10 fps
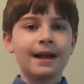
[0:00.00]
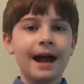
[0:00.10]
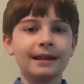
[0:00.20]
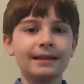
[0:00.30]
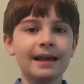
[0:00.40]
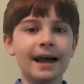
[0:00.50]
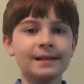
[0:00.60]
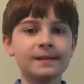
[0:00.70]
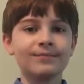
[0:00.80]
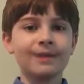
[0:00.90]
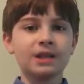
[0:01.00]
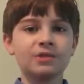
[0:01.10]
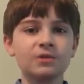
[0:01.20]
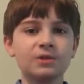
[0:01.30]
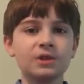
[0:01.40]
At the ends of
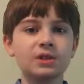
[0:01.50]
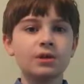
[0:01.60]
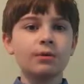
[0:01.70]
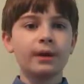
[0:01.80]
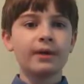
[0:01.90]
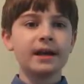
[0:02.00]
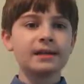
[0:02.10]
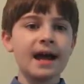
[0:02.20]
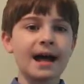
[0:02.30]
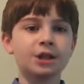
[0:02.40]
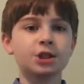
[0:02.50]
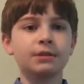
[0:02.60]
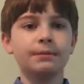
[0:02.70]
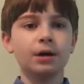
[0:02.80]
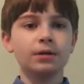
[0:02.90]
muscles, where they attach
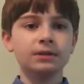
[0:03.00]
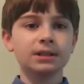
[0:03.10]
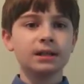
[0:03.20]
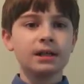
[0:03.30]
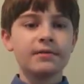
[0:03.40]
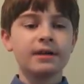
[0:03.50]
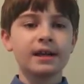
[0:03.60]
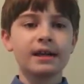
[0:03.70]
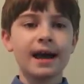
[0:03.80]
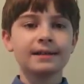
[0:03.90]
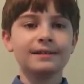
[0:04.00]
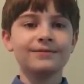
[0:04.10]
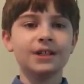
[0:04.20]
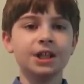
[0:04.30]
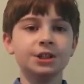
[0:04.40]
to bones, the connective
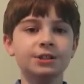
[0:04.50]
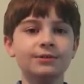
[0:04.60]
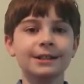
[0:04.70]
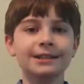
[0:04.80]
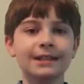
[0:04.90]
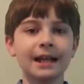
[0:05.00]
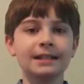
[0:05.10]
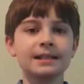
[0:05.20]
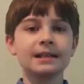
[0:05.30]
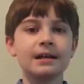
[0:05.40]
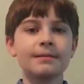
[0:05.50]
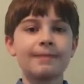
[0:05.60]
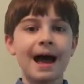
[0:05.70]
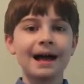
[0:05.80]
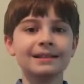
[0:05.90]
tissue extends
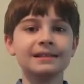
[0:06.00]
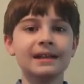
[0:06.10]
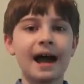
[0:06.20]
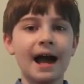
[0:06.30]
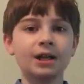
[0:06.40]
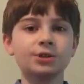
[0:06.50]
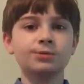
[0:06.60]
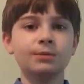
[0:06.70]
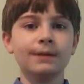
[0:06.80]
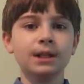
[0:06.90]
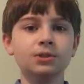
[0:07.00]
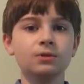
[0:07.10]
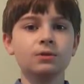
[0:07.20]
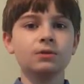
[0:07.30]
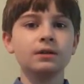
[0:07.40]
past the actual
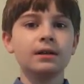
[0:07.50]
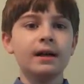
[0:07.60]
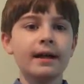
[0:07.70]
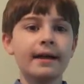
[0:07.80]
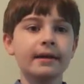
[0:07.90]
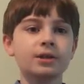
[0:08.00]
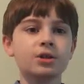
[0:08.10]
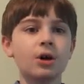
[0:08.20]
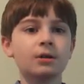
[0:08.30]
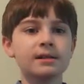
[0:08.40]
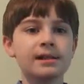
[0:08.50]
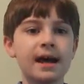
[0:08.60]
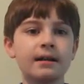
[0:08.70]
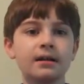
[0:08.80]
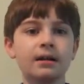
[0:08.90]
muscle and is called a
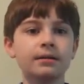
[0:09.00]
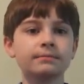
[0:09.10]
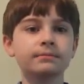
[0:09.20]
tendon.